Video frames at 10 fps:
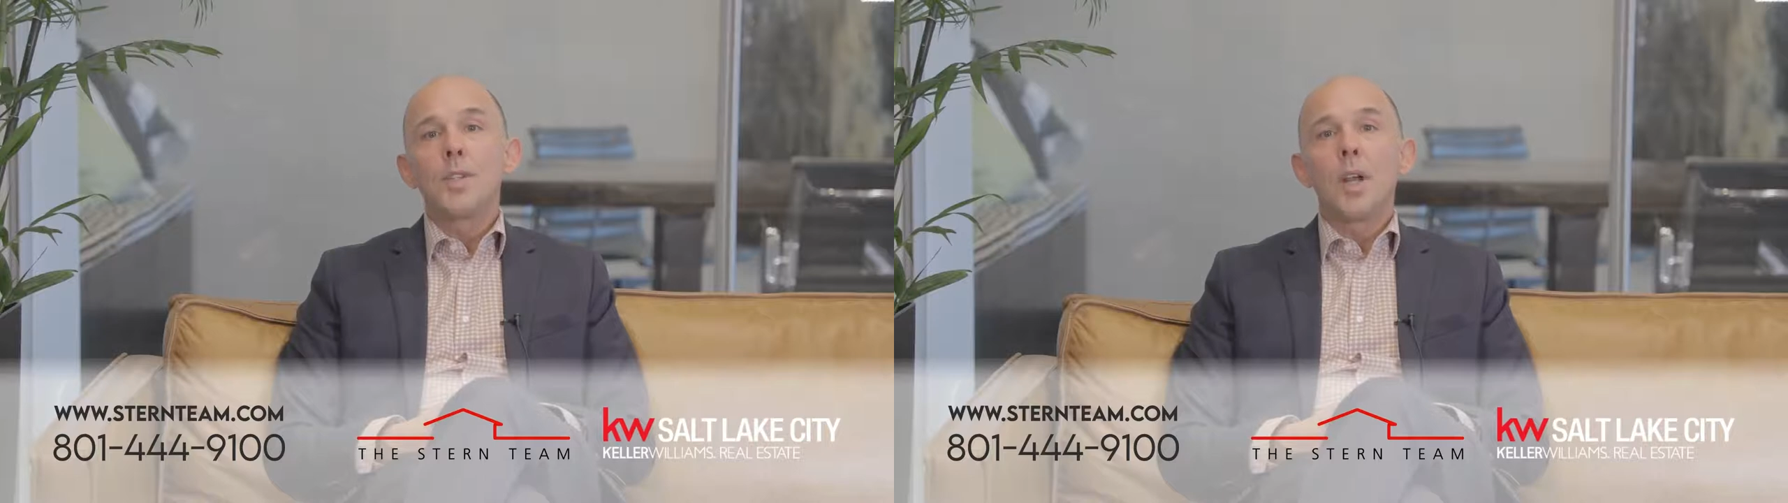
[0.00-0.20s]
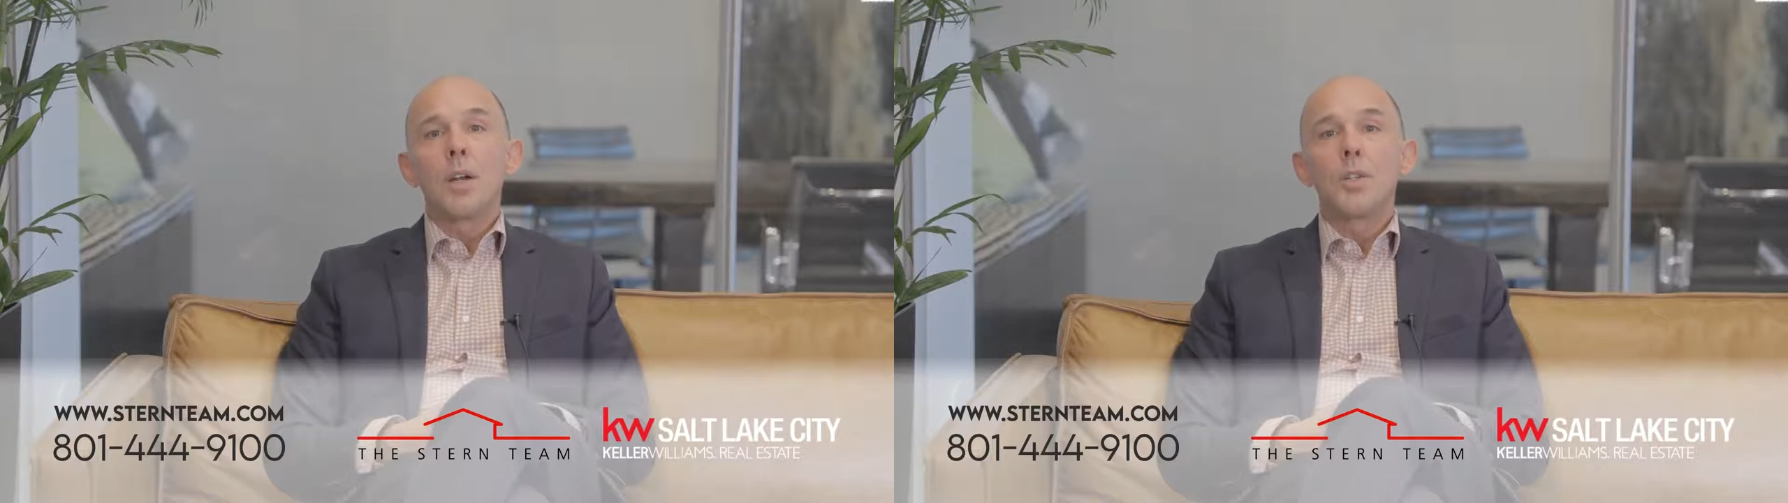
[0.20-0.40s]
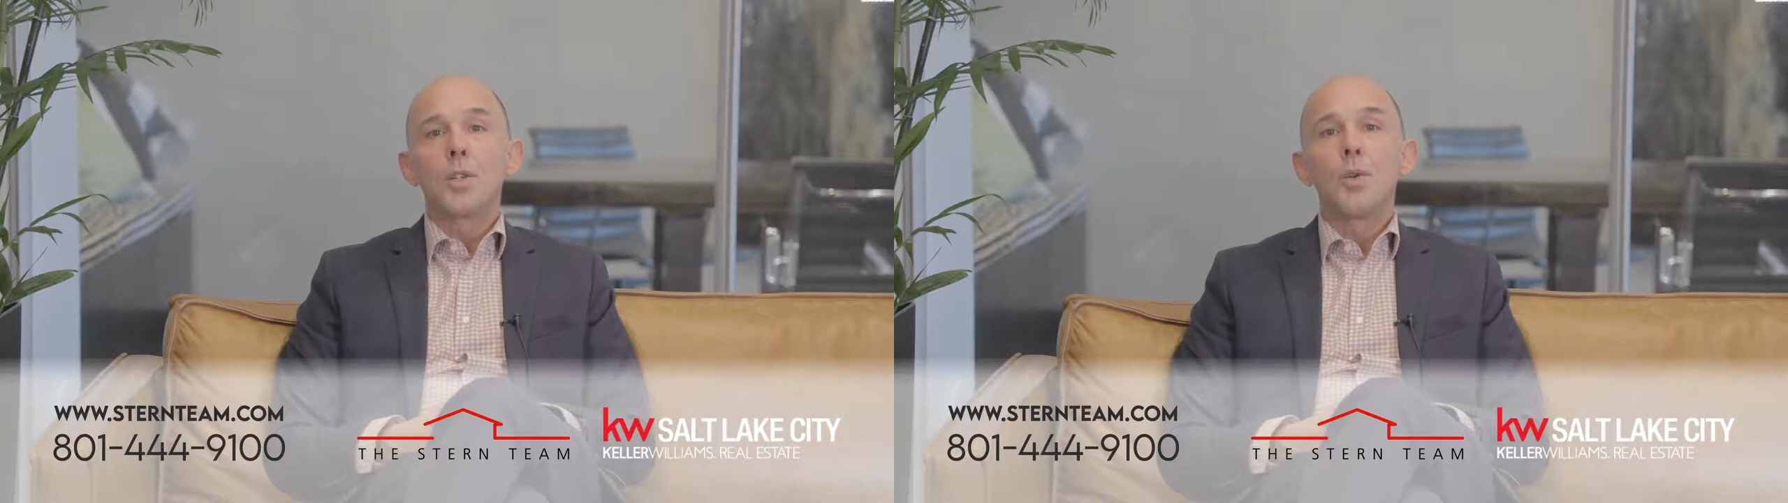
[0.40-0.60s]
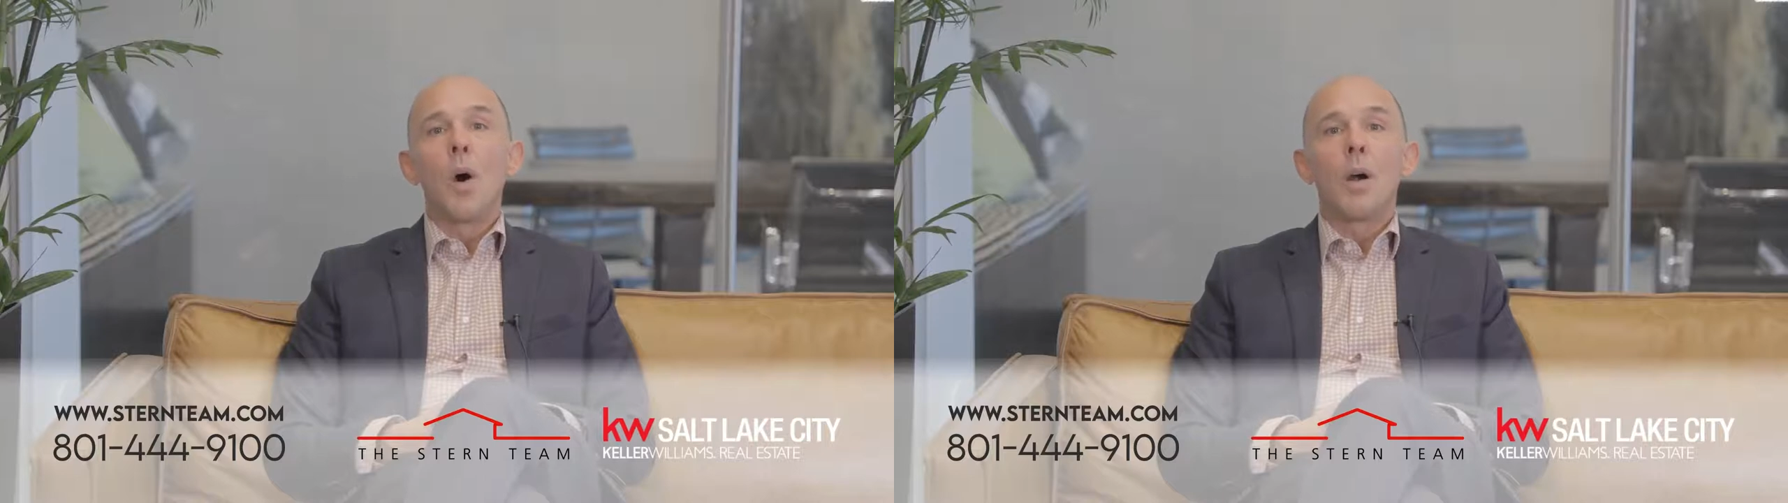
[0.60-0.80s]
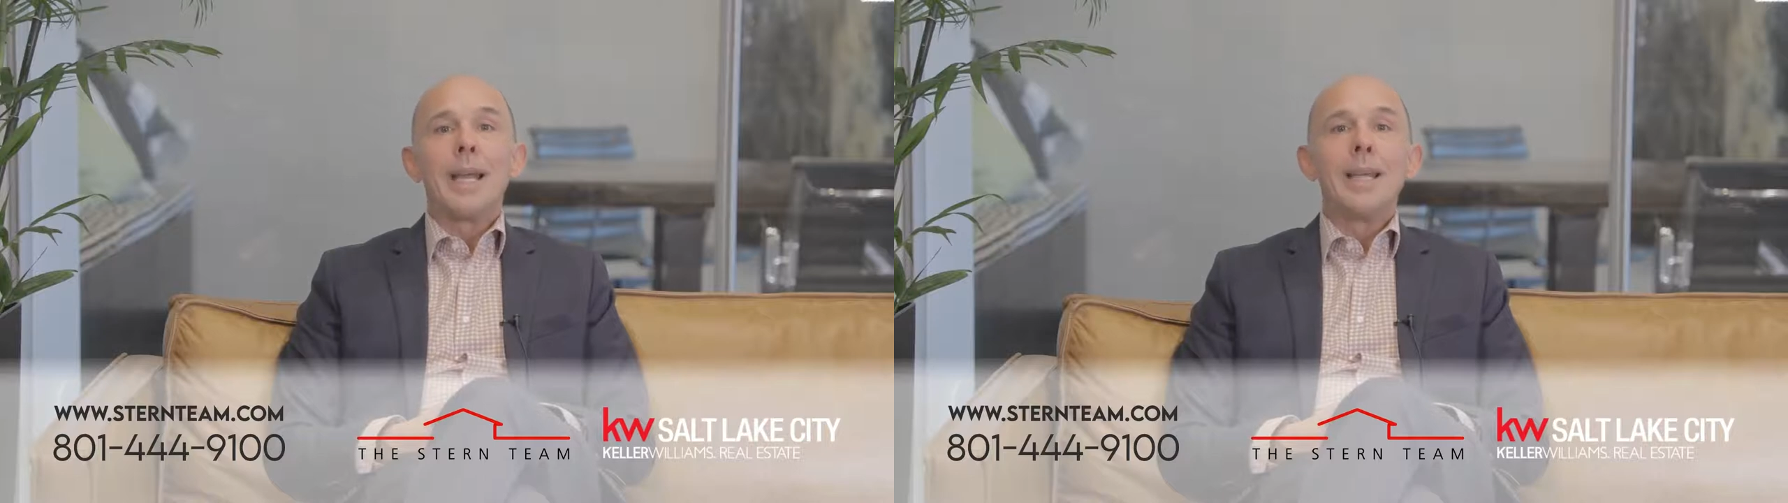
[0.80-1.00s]
sellers who
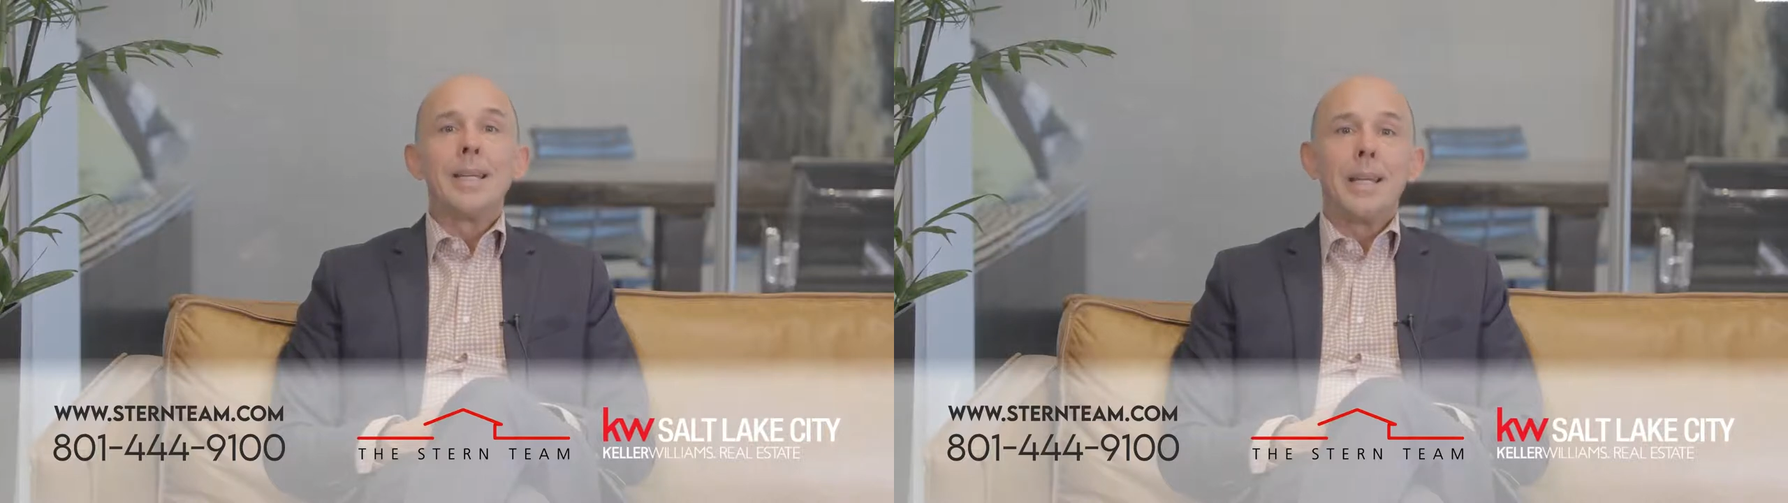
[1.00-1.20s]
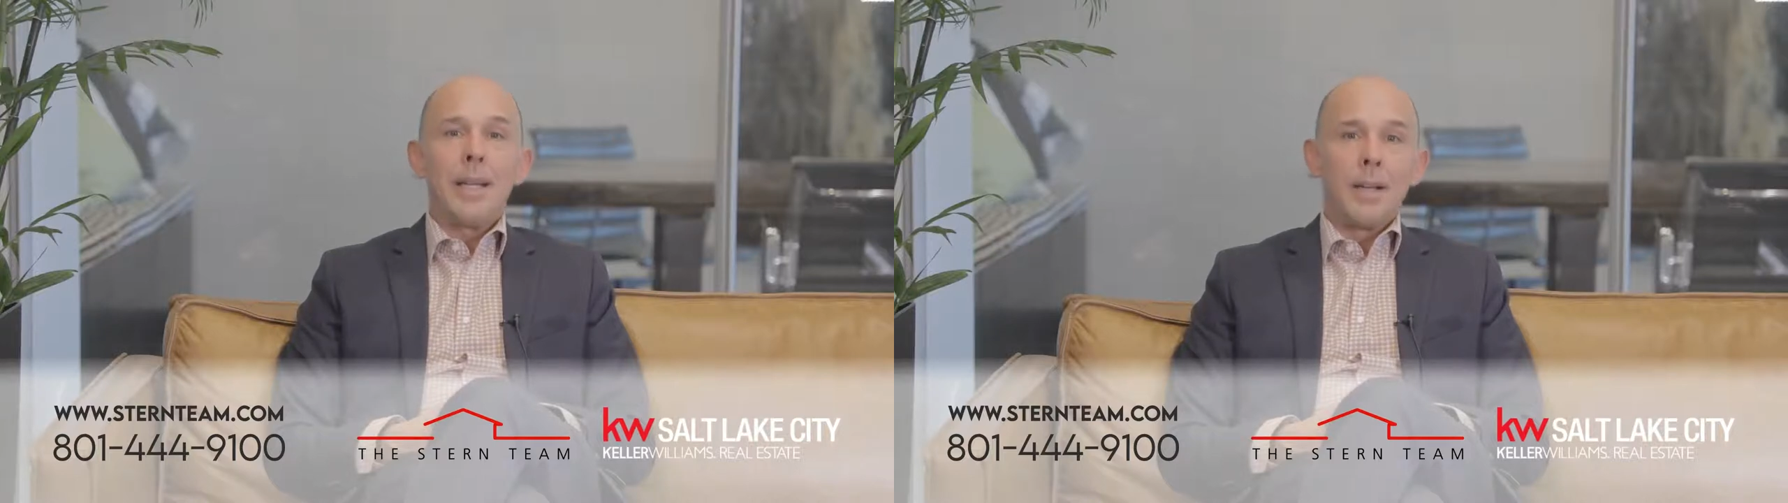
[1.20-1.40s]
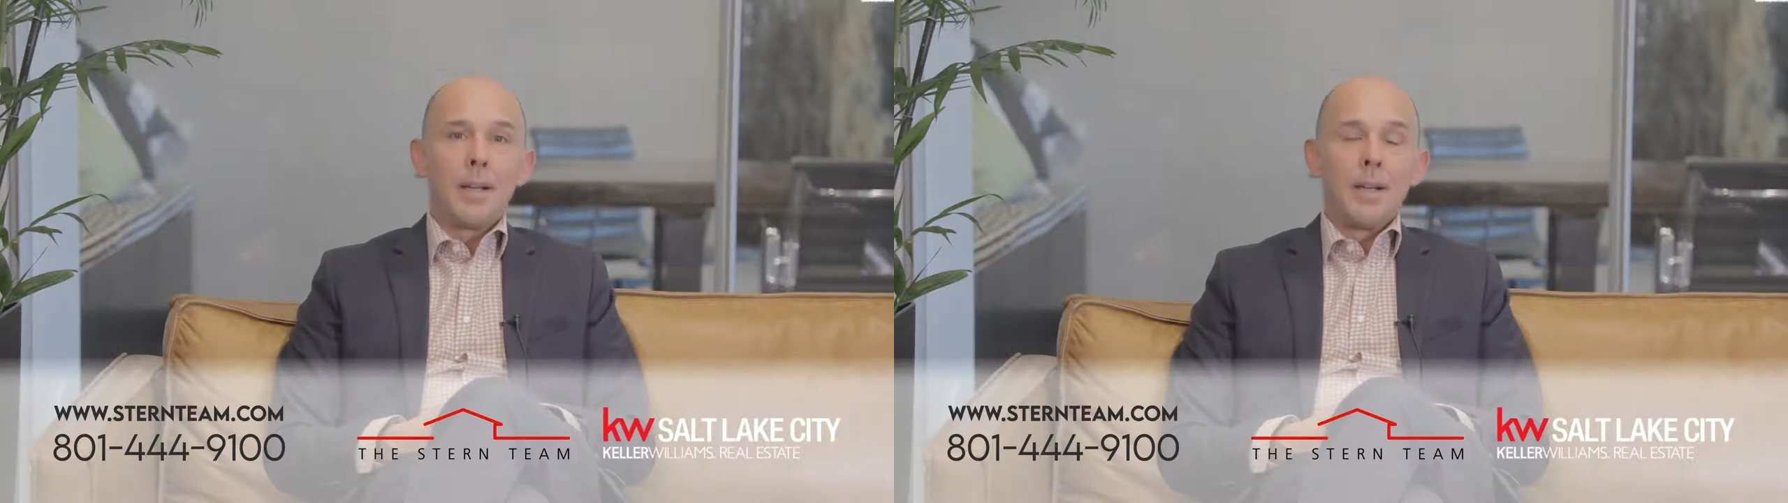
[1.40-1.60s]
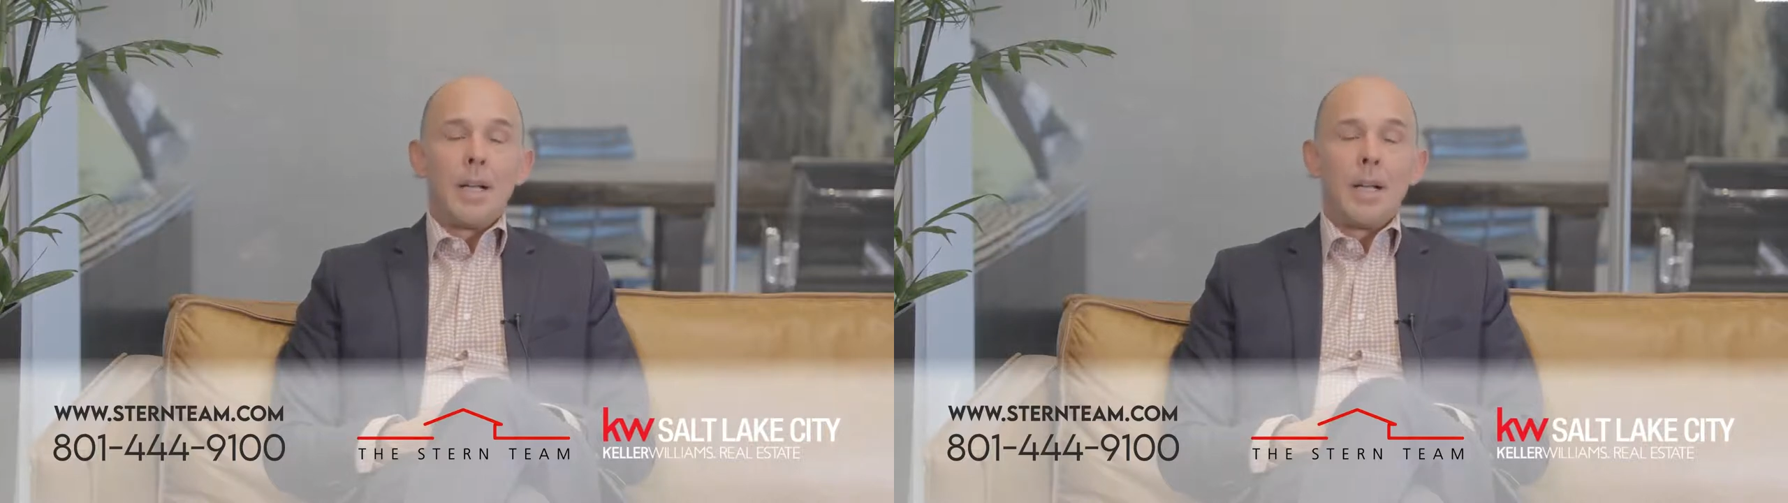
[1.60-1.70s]
are in need.